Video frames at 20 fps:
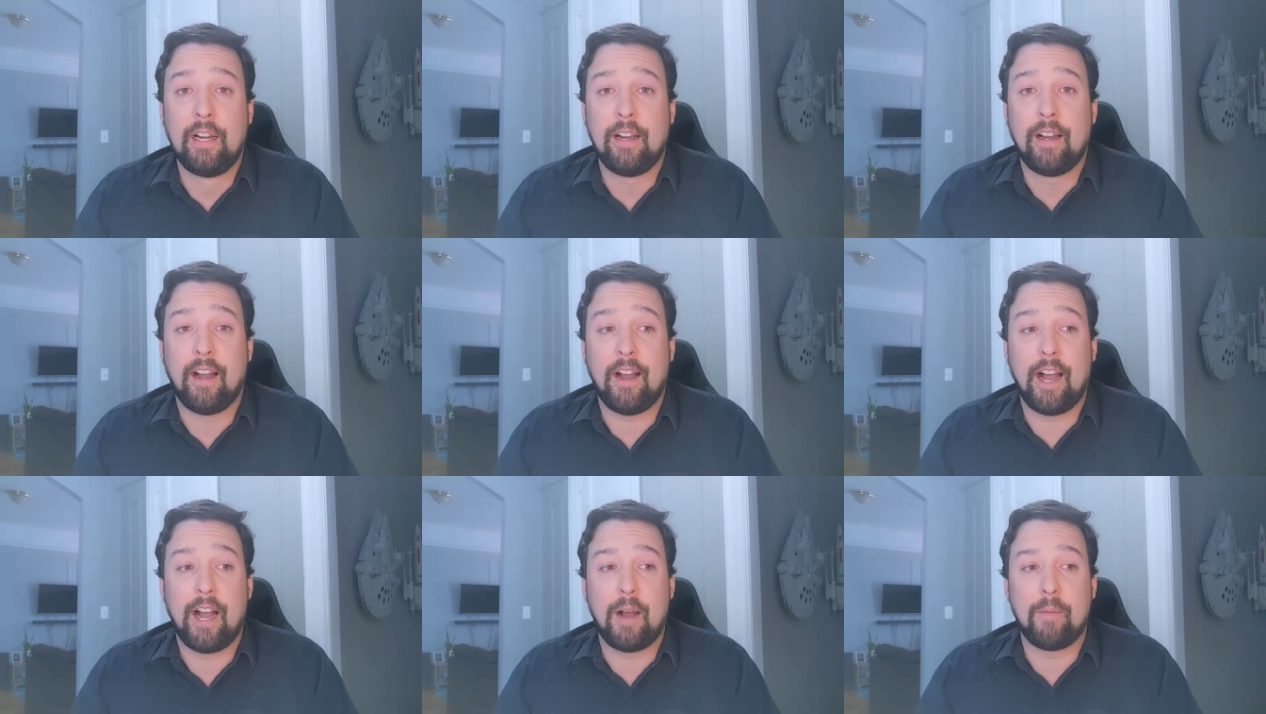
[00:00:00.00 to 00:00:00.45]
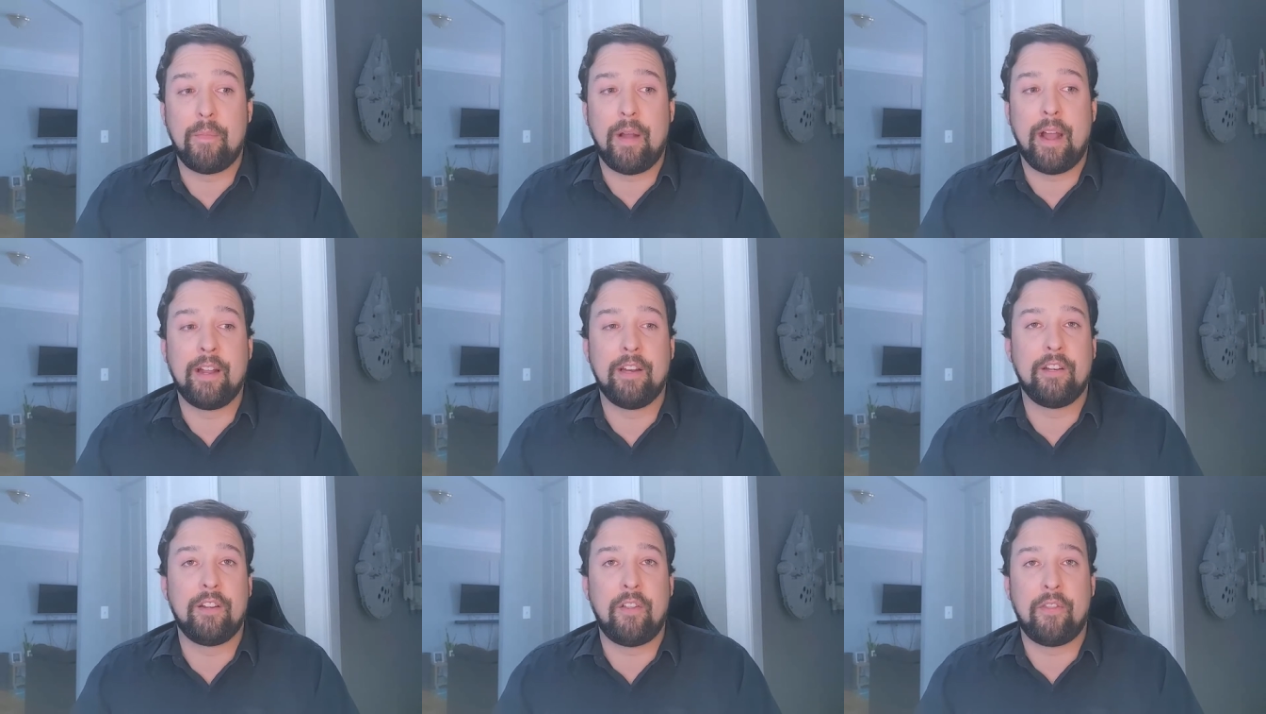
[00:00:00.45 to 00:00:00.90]

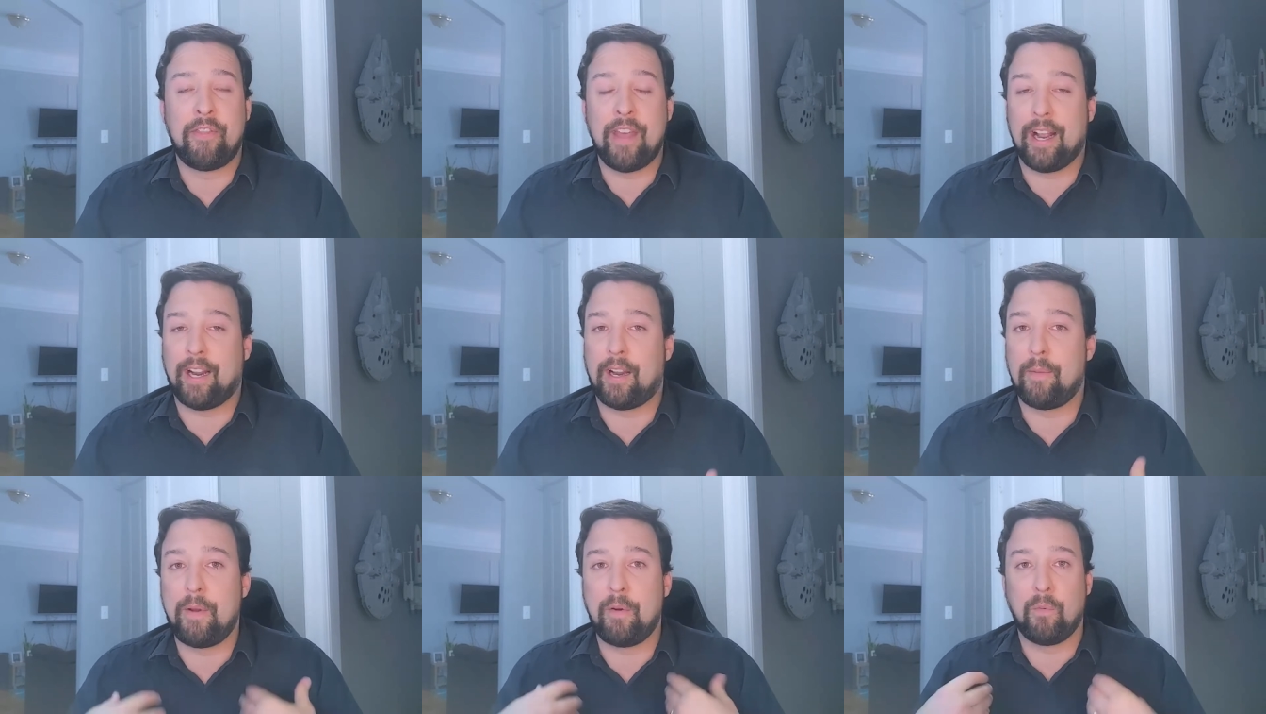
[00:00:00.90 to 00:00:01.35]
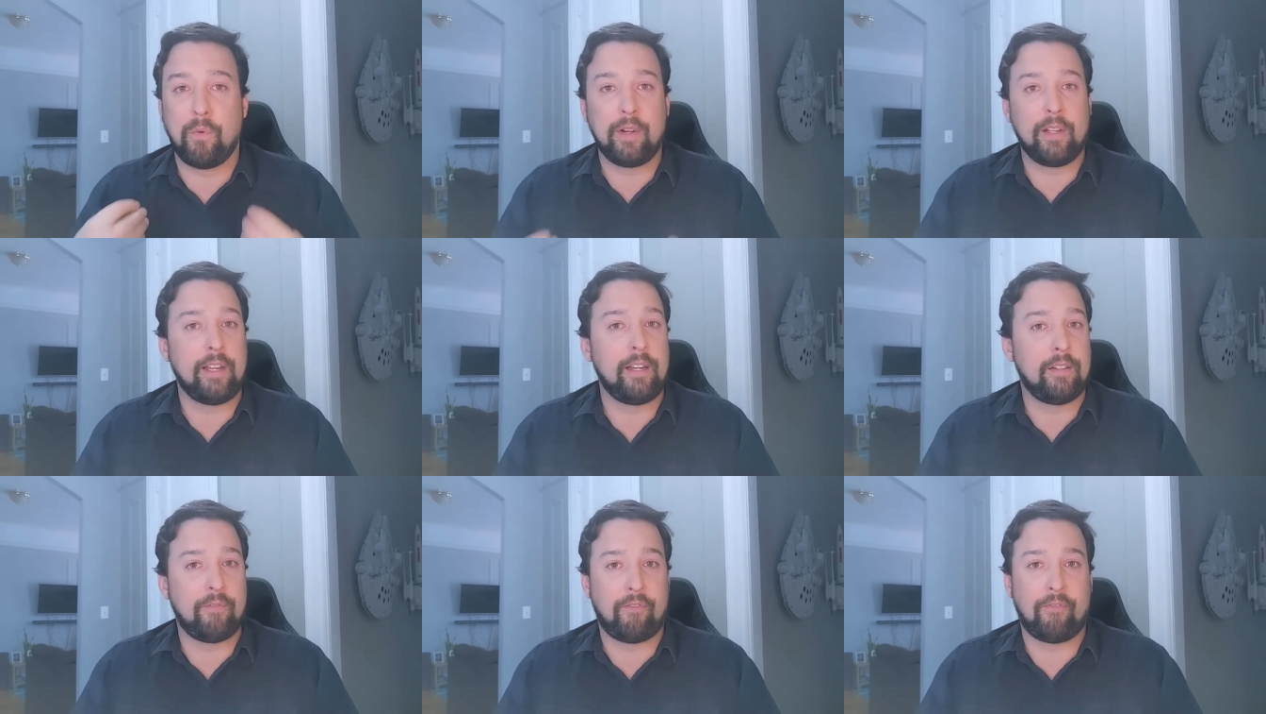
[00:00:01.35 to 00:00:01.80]
And that can be
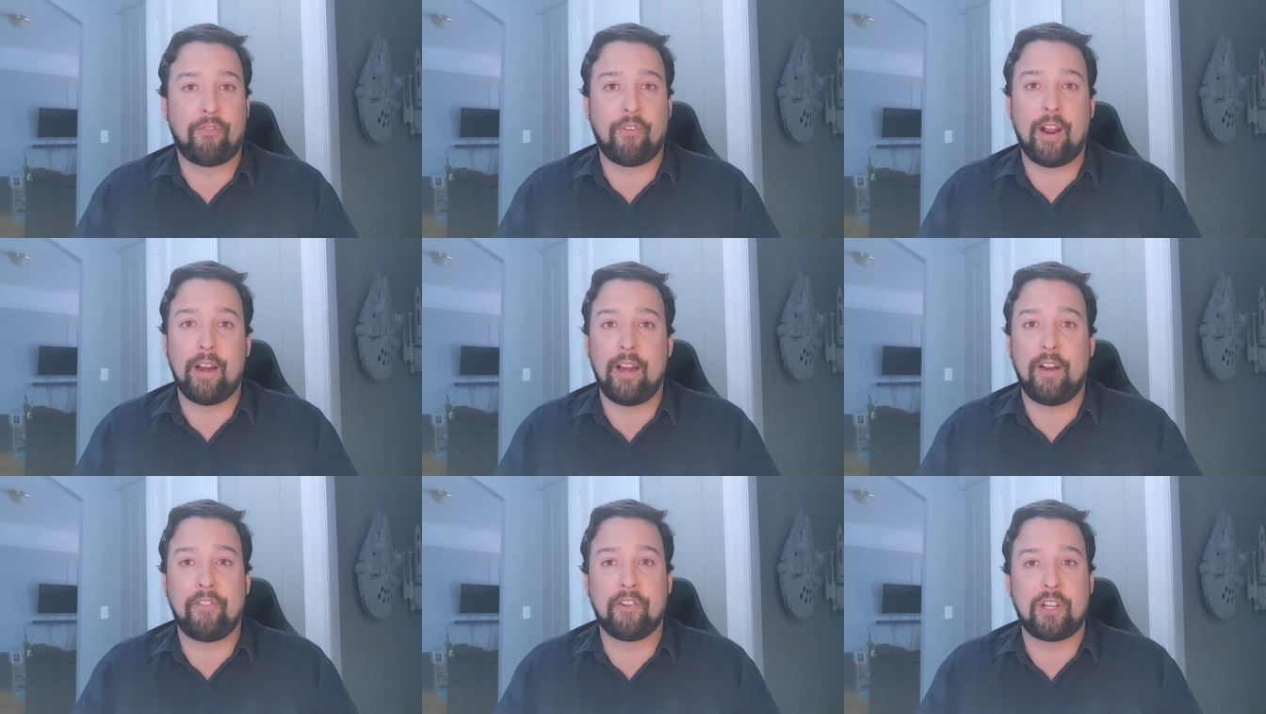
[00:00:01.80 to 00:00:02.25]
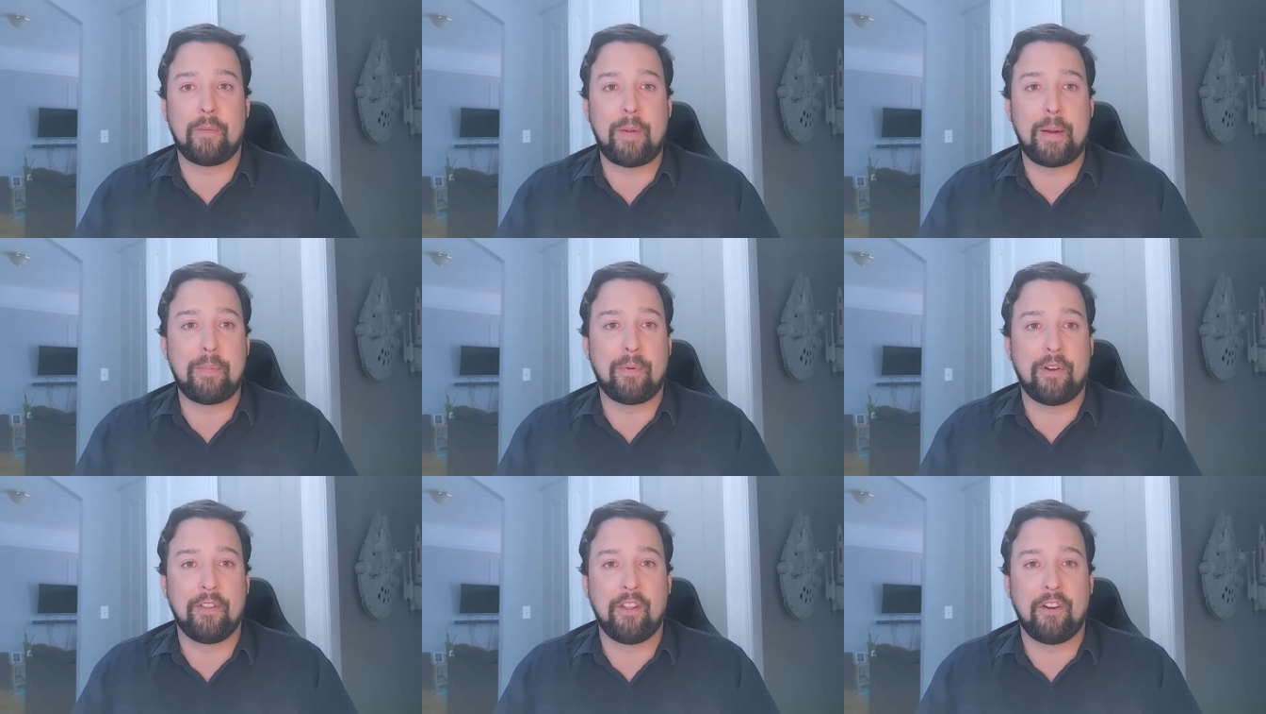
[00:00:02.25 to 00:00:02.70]
really frightening for some
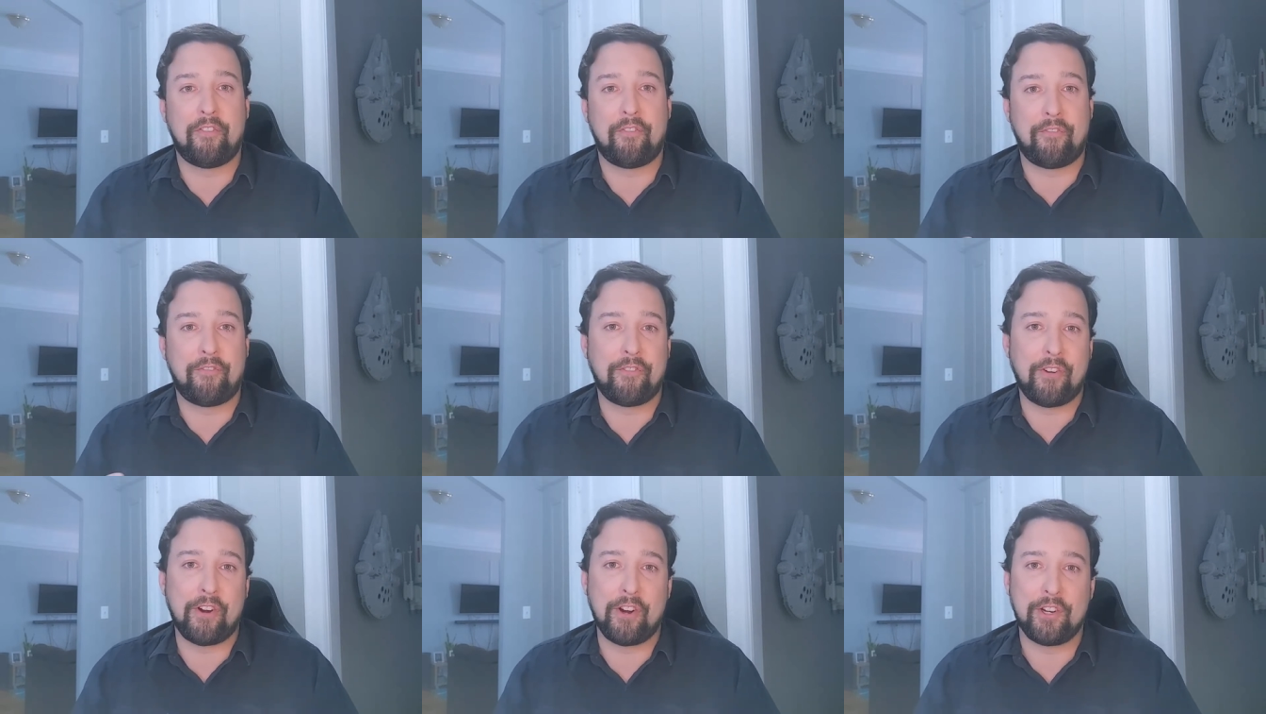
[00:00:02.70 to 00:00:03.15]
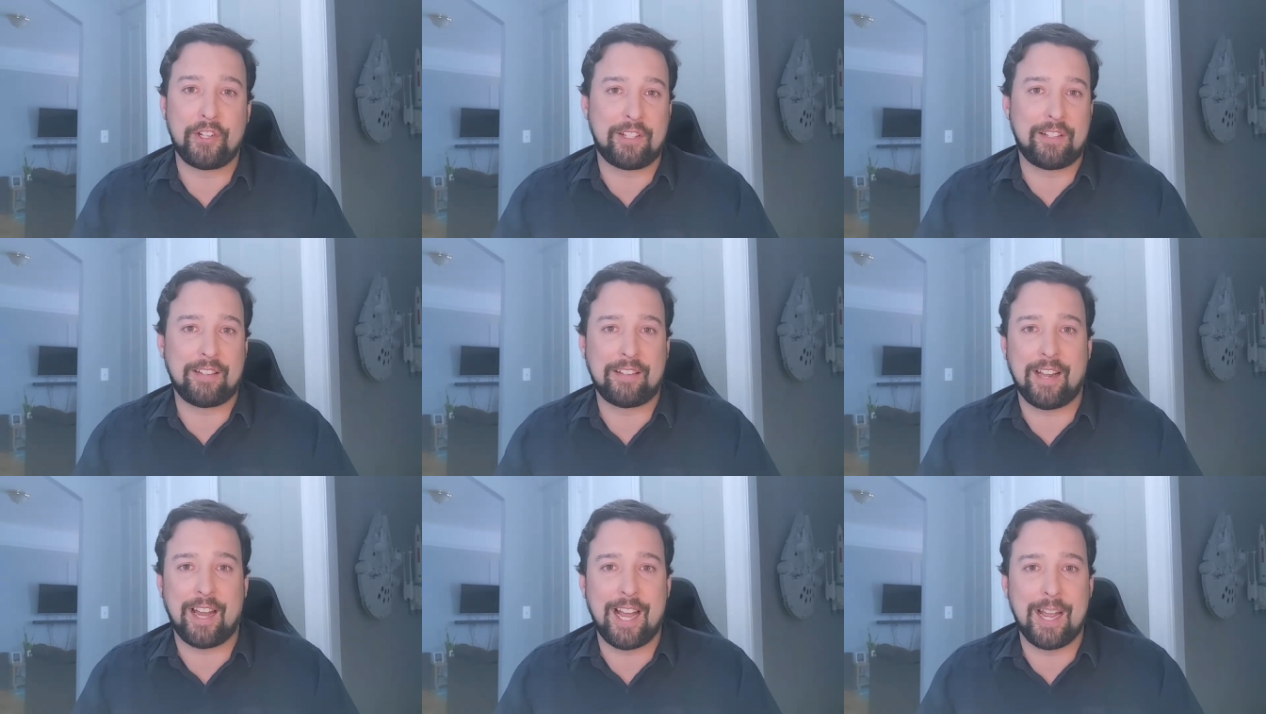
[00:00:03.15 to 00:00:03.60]
people on their
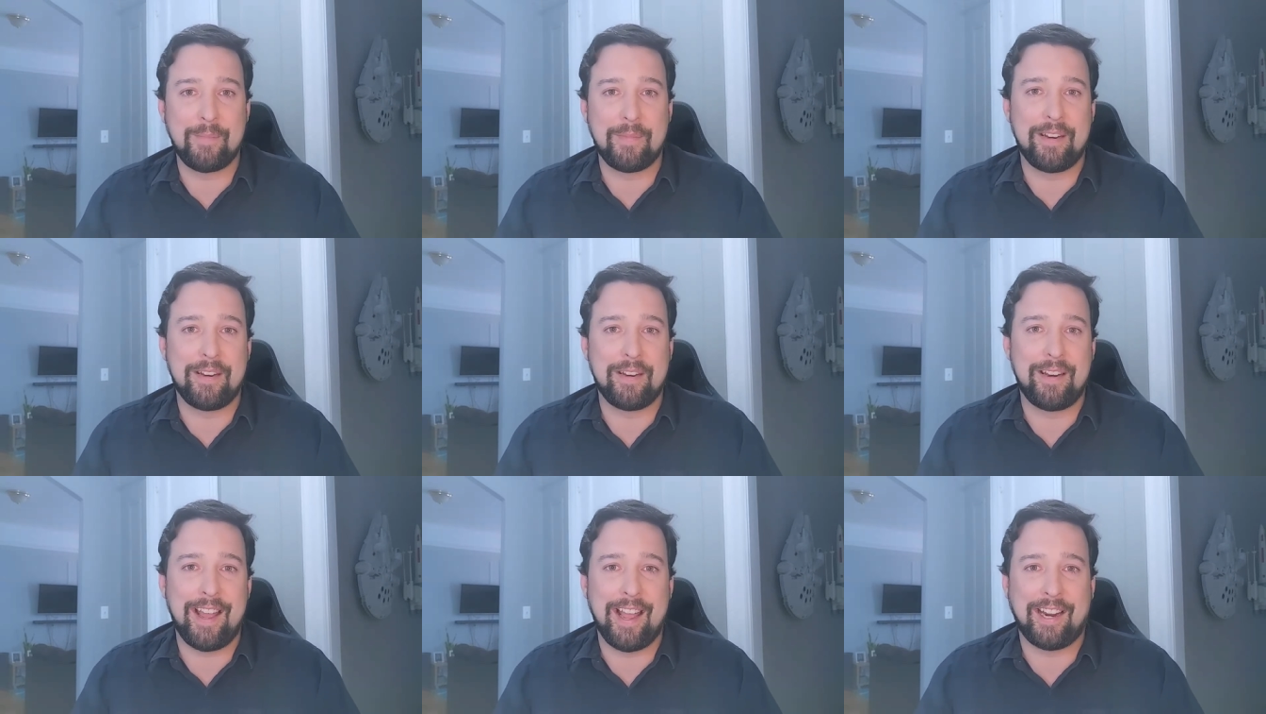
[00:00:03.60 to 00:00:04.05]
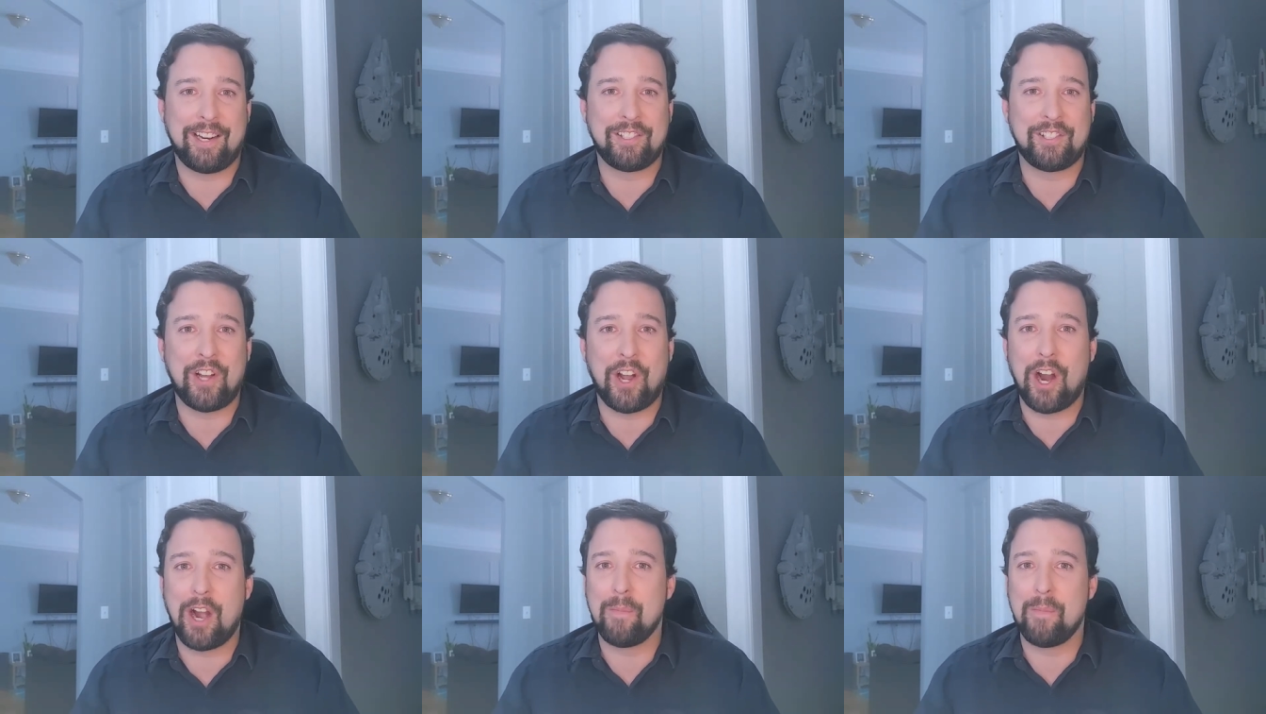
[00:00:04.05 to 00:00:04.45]
first time into XR,